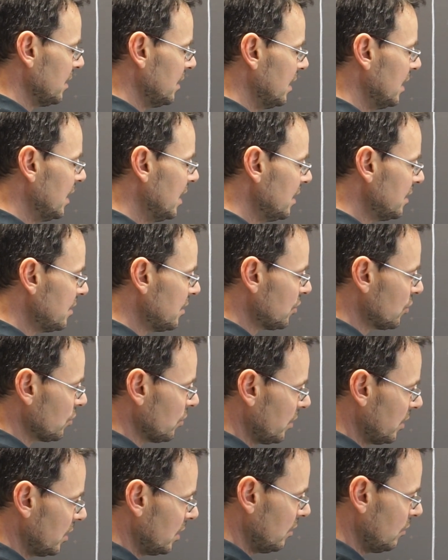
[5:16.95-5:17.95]

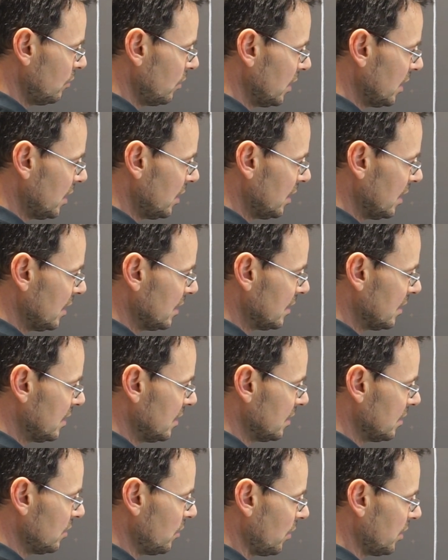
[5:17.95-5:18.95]
disjoint union, that's
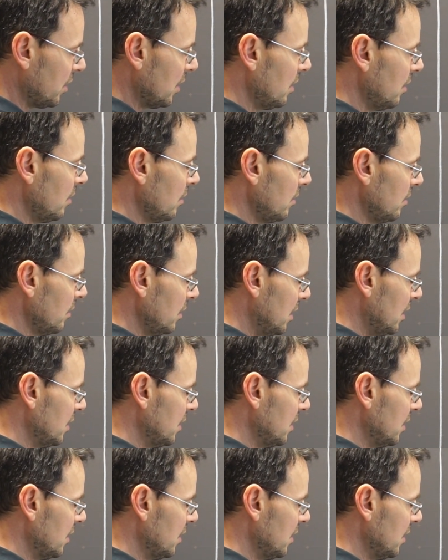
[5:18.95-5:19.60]
this dot here,